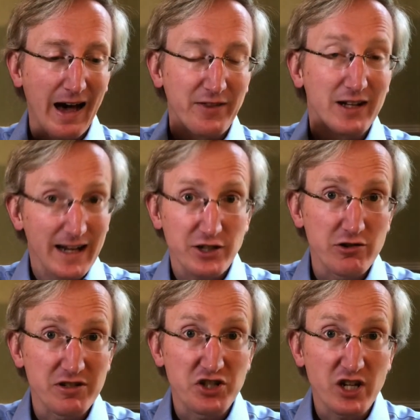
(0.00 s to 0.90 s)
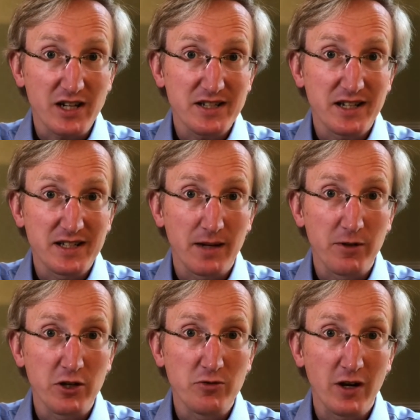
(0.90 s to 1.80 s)
the lecturer has just said
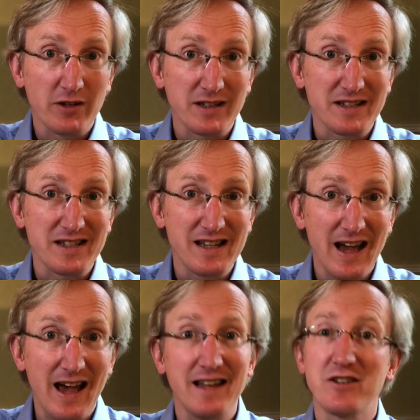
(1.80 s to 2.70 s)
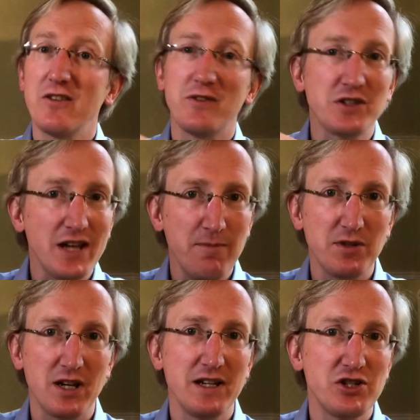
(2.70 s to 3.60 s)
something you don't understand, the
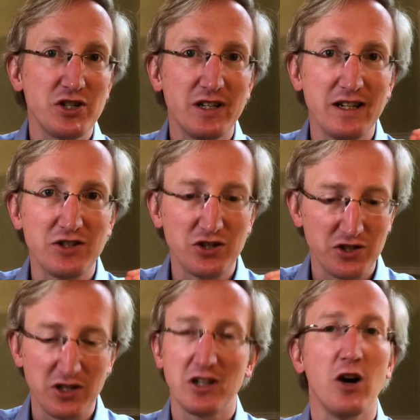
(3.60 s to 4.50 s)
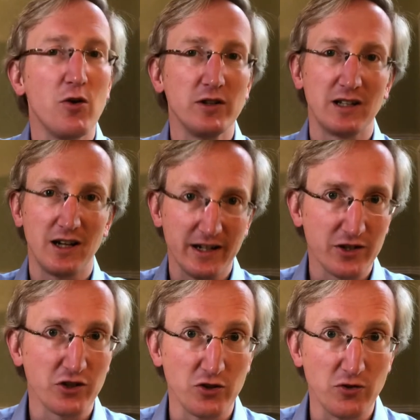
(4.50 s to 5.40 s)
temptation is just to go online
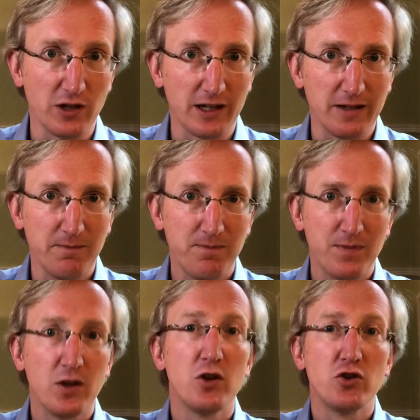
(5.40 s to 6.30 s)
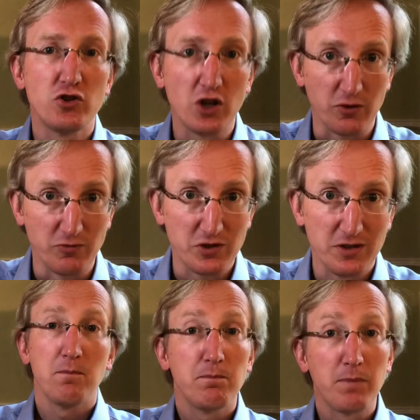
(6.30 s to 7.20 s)
and Google it. Don't.
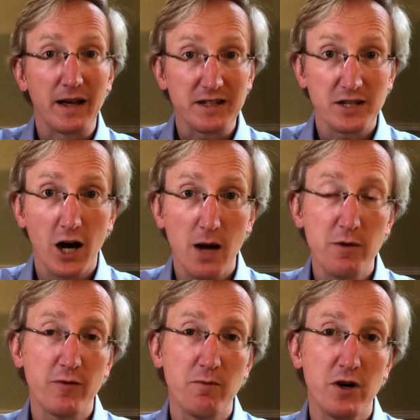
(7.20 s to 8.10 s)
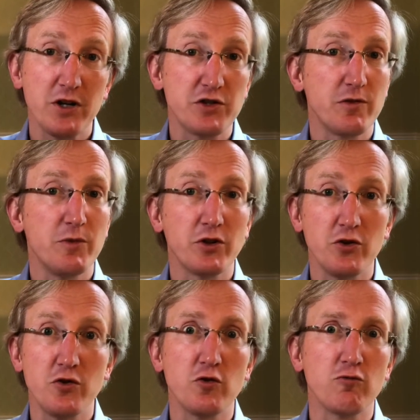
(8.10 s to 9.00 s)
By the time you've emerged from the
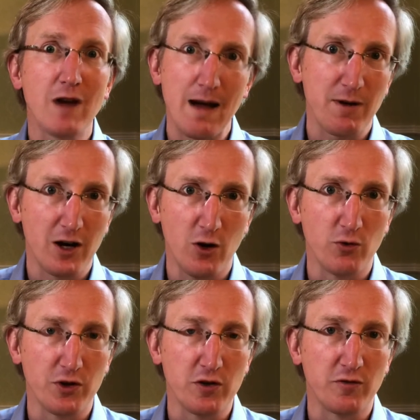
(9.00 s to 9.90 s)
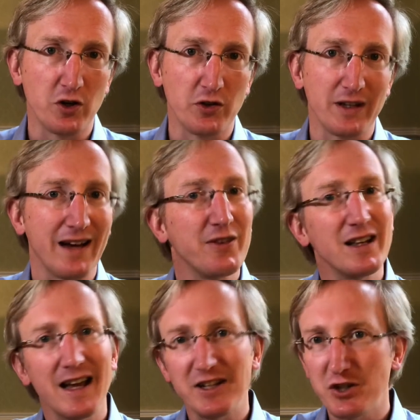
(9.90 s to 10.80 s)
Google rabbit hole that you've gone down, the
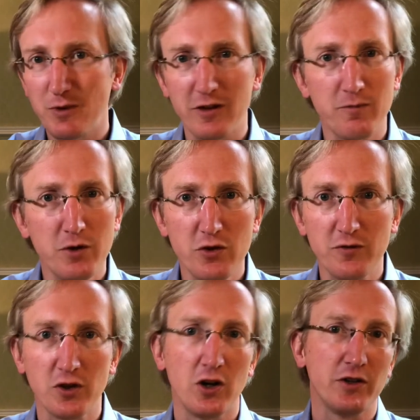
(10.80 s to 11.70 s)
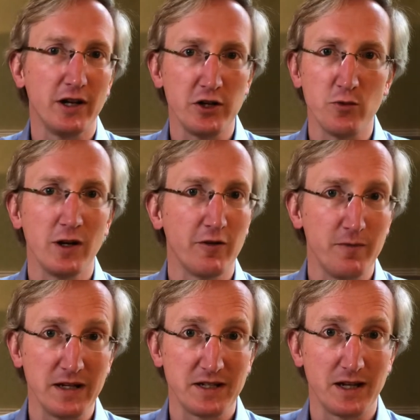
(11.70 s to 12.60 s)
lecture will have moved on and you will have
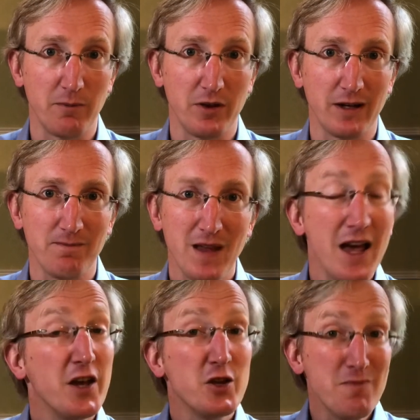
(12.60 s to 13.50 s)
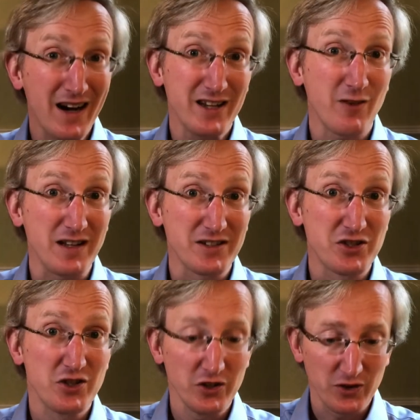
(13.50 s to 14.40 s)
missed something. You might have
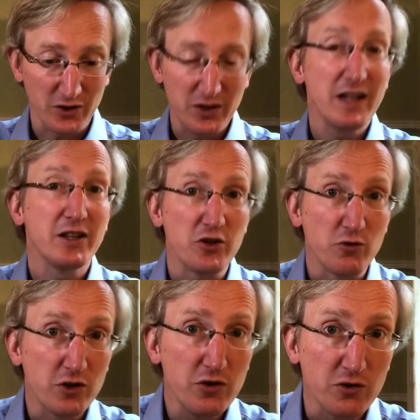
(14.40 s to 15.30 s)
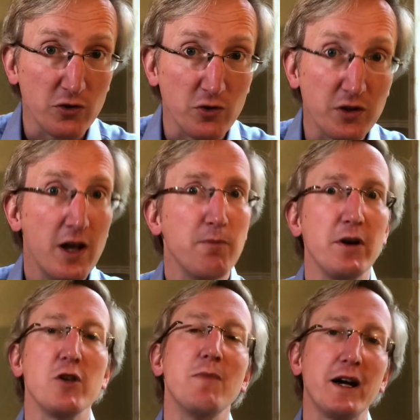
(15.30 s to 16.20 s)
understood the thing that you Googled,
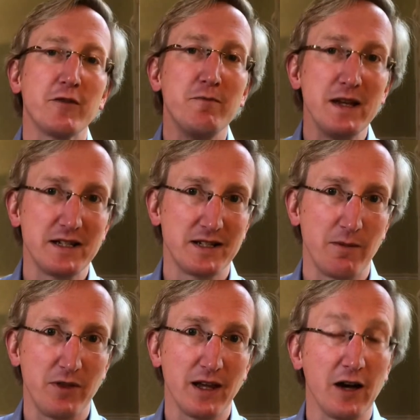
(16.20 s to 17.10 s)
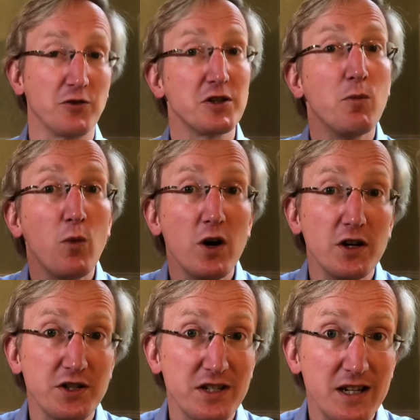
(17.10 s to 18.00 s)
but you might have missed something else. And
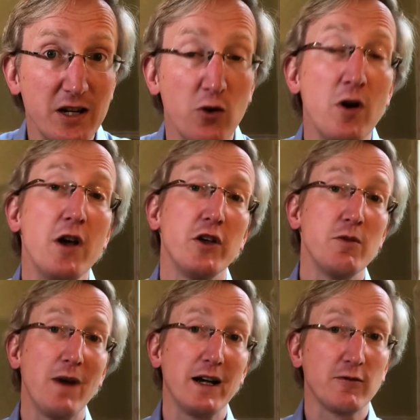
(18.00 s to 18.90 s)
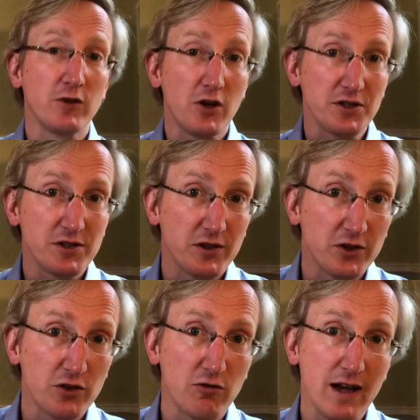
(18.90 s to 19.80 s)
worse still, you might have lost the
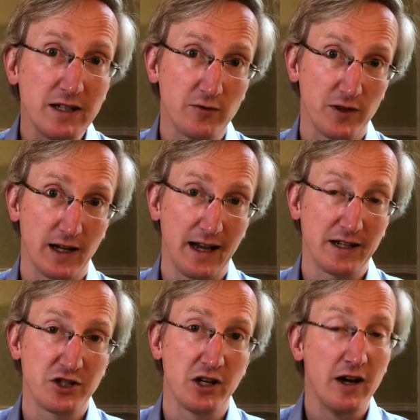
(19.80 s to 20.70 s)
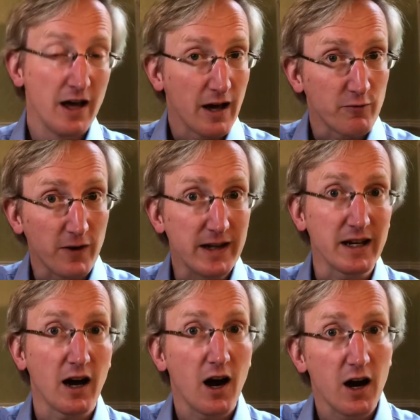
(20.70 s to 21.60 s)
thread of the lecture and find
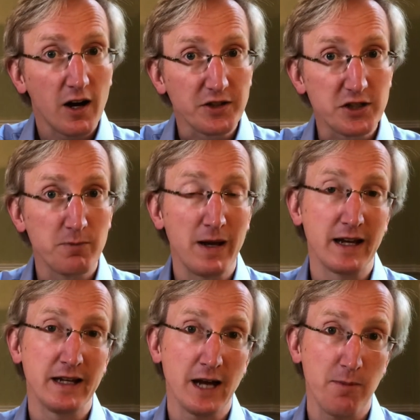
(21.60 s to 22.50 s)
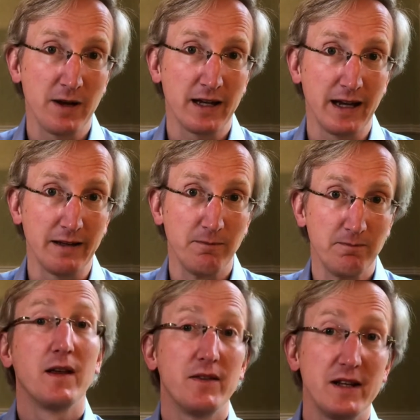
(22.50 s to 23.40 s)
it hard to pick it up again.
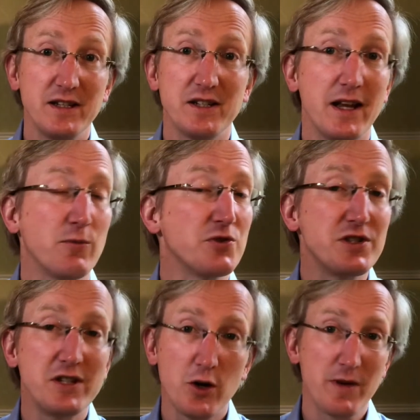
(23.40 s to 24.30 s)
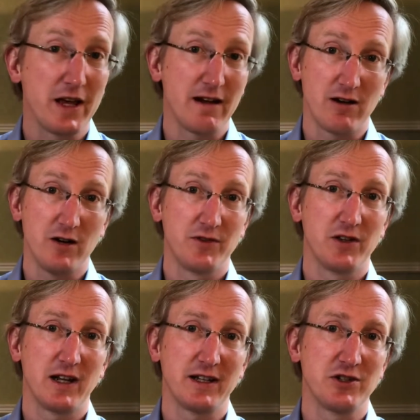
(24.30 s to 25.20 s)
The internet will still be there after
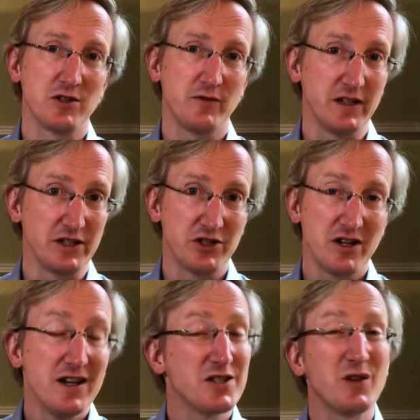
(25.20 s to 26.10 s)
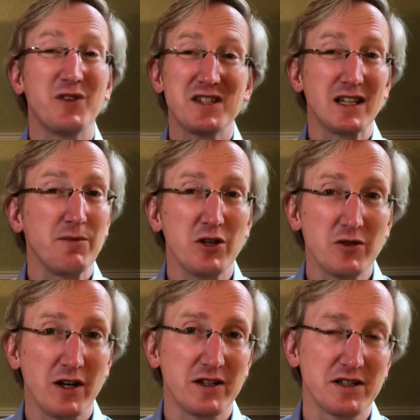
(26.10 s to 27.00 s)
the lecture's finished. So if there's something you
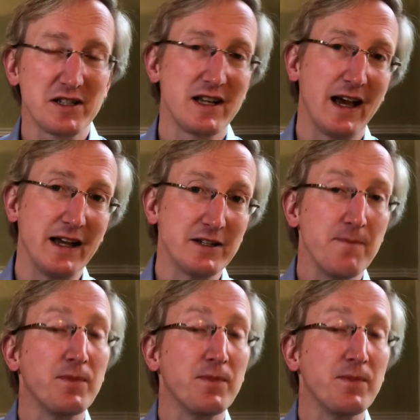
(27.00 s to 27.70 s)
don't understand,